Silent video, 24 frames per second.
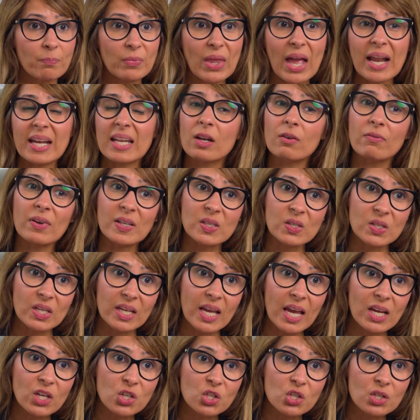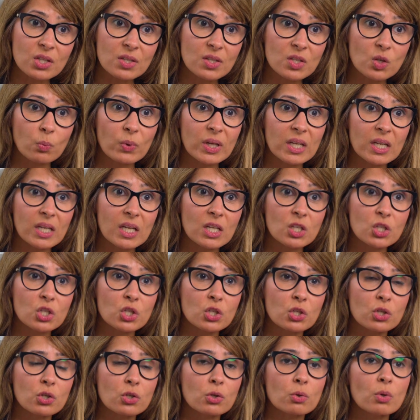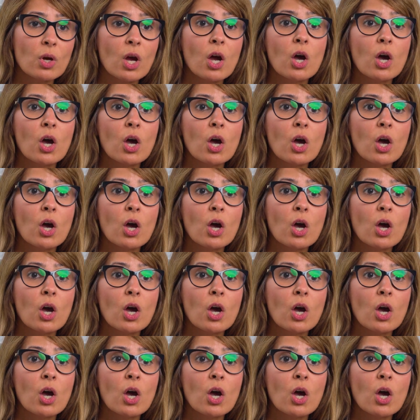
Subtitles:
any investigations that we need to,